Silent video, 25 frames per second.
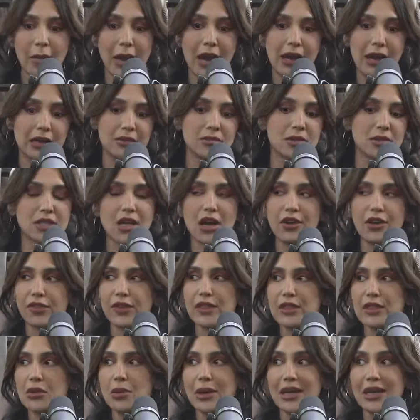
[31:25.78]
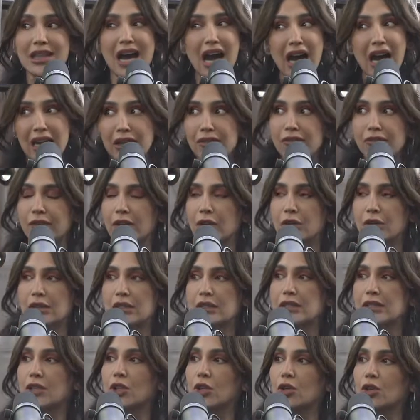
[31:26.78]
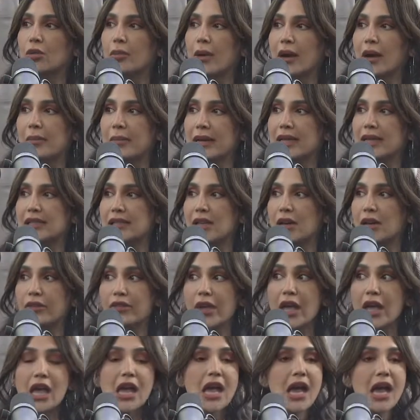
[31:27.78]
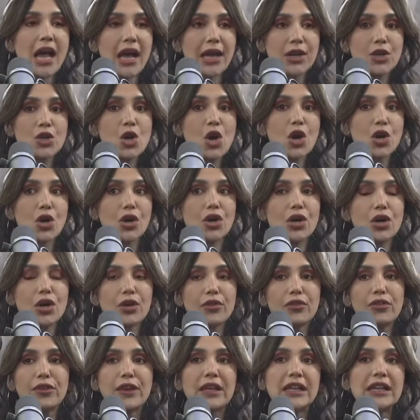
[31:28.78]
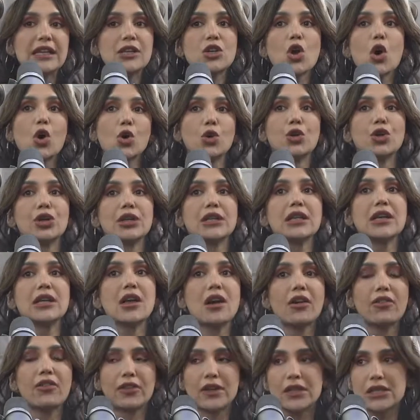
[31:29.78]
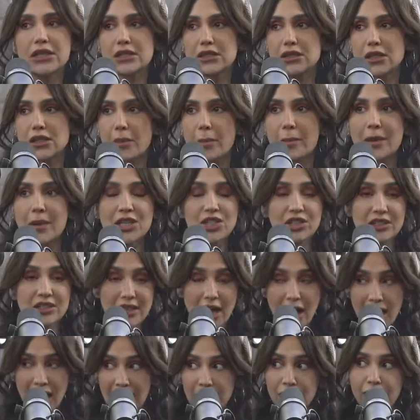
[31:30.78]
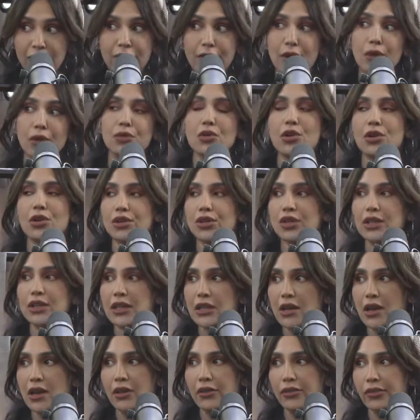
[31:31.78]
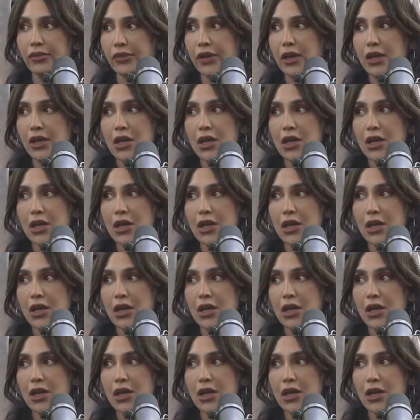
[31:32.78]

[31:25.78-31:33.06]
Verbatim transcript: about himself in the way that I felt insecure about myself and not feeling not good enough as much as I felt not good enough,